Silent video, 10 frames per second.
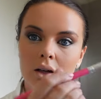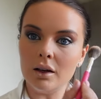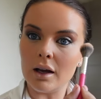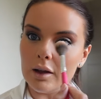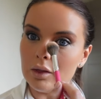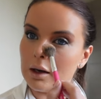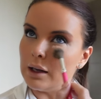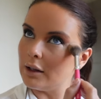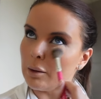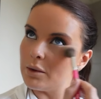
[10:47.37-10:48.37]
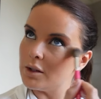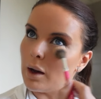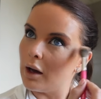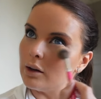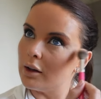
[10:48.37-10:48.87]
Like, in the lead up as
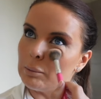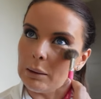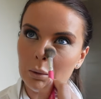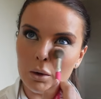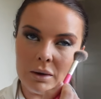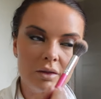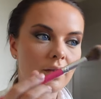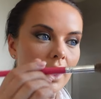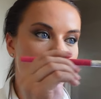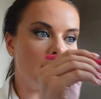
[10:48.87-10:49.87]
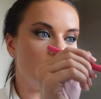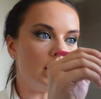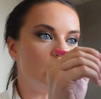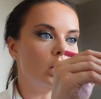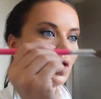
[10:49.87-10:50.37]
well, you know, people will be
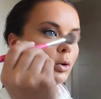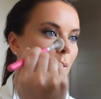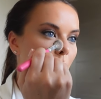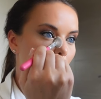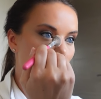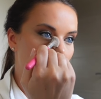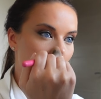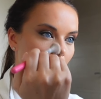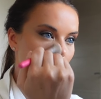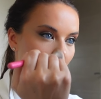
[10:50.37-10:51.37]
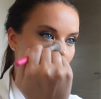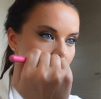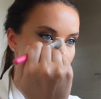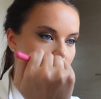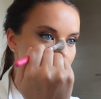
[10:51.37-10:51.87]
funny, people will make
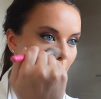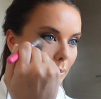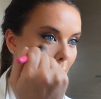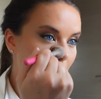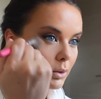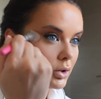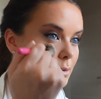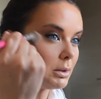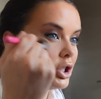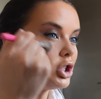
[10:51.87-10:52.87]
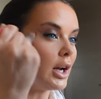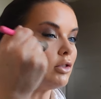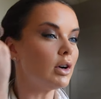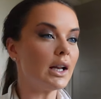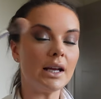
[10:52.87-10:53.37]
comments, and people will just be
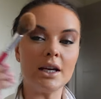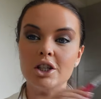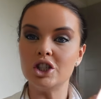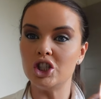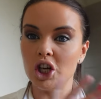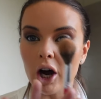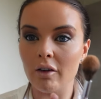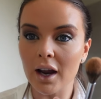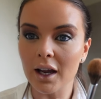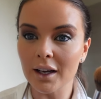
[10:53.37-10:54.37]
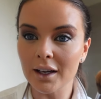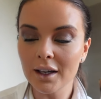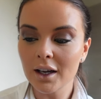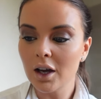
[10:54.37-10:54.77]
generally jarring.